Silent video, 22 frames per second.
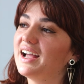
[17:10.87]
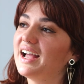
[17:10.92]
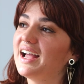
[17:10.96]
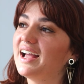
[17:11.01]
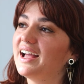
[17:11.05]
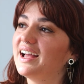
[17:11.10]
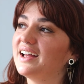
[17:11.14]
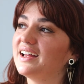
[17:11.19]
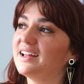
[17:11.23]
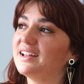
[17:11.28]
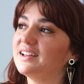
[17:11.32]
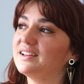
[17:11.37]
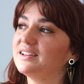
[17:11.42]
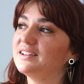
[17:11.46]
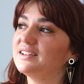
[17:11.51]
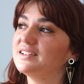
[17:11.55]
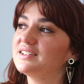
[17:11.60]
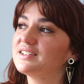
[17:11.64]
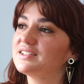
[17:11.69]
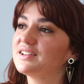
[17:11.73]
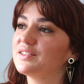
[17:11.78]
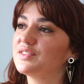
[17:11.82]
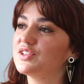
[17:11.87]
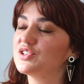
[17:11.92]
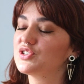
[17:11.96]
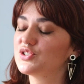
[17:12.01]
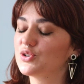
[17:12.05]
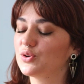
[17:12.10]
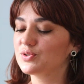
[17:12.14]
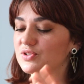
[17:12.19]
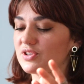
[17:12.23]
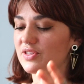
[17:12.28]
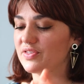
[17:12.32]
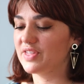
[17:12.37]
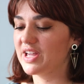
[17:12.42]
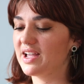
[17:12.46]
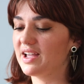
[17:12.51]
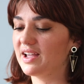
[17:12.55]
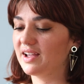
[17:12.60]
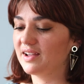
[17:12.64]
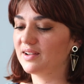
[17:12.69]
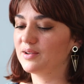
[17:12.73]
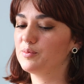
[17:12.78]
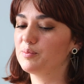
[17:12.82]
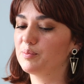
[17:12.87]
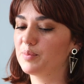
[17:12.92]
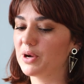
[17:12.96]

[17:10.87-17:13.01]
and the songs are there,